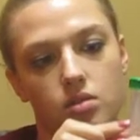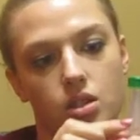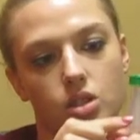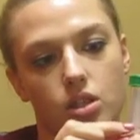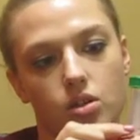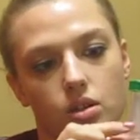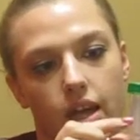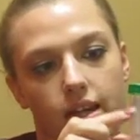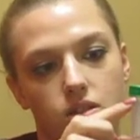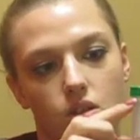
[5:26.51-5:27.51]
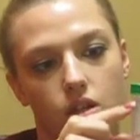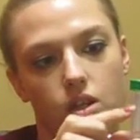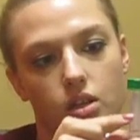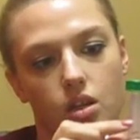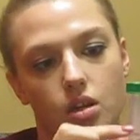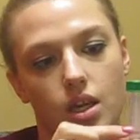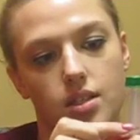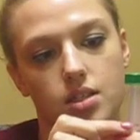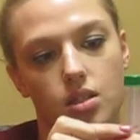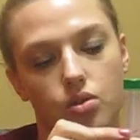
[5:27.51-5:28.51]
There are little lines on here that you
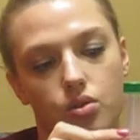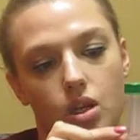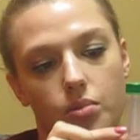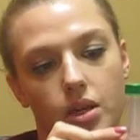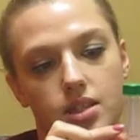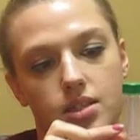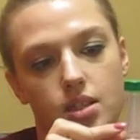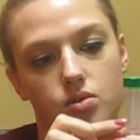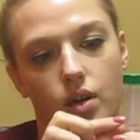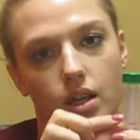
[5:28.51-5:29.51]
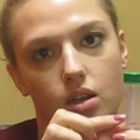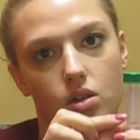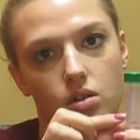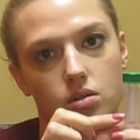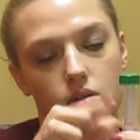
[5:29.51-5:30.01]
can't see through there, but it says right here.